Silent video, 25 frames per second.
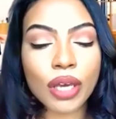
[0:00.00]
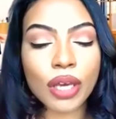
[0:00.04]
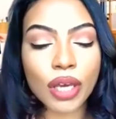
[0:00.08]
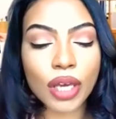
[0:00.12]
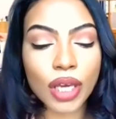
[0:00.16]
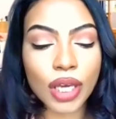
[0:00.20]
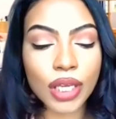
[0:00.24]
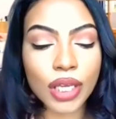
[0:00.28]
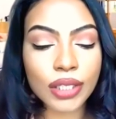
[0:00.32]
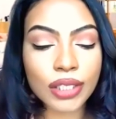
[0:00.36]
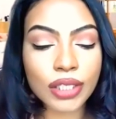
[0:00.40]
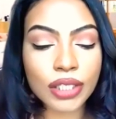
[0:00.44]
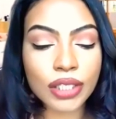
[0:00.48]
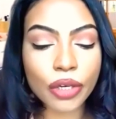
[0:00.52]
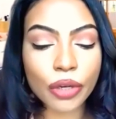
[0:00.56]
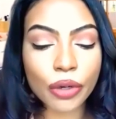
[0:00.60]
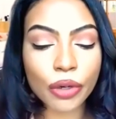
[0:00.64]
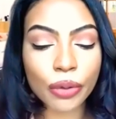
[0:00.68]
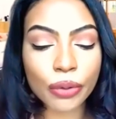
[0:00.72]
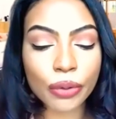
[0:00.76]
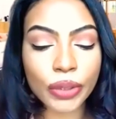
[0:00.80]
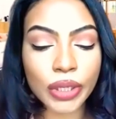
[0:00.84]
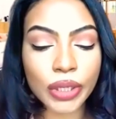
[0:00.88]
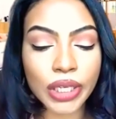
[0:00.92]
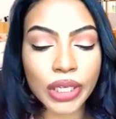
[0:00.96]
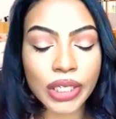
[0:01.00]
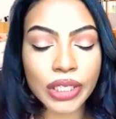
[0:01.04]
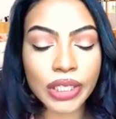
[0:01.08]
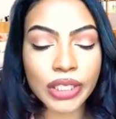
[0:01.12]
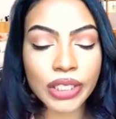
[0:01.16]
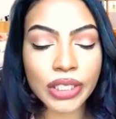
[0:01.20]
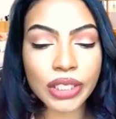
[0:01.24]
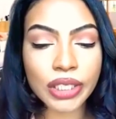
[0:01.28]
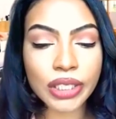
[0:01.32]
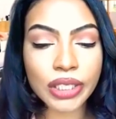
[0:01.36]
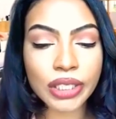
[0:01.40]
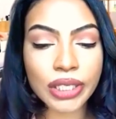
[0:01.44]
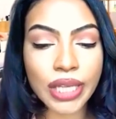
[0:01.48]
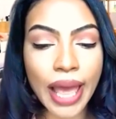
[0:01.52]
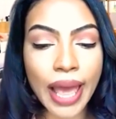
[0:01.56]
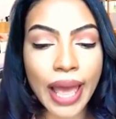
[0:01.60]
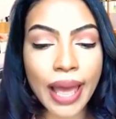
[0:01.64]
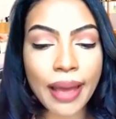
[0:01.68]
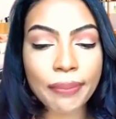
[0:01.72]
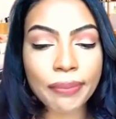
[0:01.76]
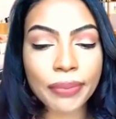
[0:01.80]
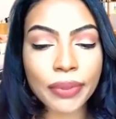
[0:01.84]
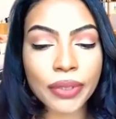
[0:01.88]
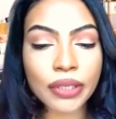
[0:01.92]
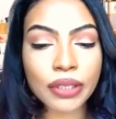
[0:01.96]
And so it just
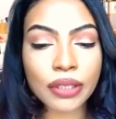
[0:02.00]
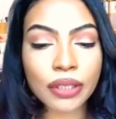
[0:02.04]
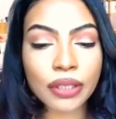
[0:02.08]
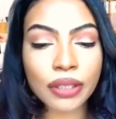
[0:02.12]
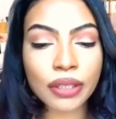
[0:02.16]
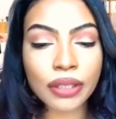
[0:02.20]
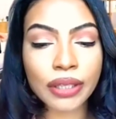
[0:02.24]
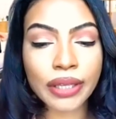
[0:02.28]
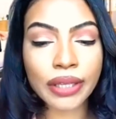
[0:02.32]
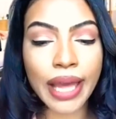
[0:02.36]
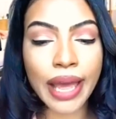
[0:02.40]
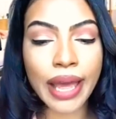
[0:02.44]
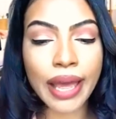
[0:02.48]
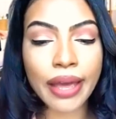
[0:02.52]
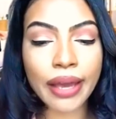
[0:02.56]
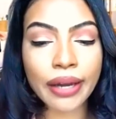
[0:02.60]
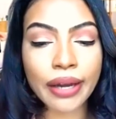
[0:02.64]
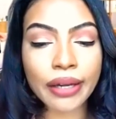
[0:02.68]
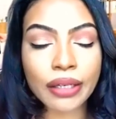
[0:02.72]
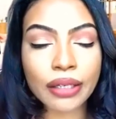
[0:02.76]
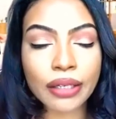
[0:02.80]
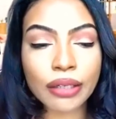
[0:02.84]
happened that